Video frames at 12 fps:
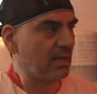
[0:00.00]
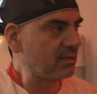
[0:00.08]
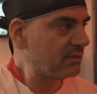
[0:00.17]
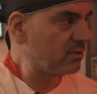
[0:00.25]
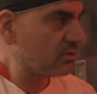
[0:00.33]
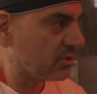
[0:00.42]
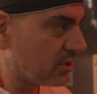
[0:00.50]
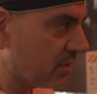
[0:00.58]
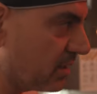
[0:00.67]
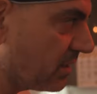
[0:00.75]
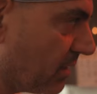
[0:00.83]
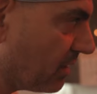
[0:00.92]
Celsius.
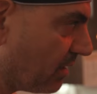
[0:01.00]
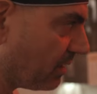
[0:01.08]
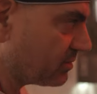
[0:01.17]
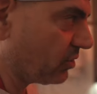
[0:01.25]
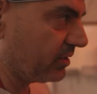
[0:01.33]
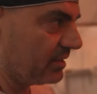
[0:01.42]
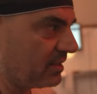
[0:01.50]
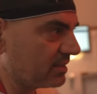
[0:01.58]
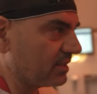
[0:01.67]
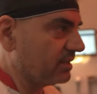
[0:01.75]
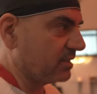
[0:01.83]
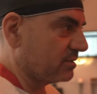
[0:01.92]
So this is
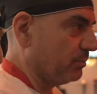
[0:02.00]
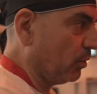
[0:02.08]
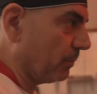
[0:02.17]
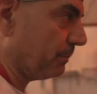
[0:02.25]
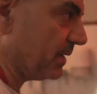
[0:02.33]
the small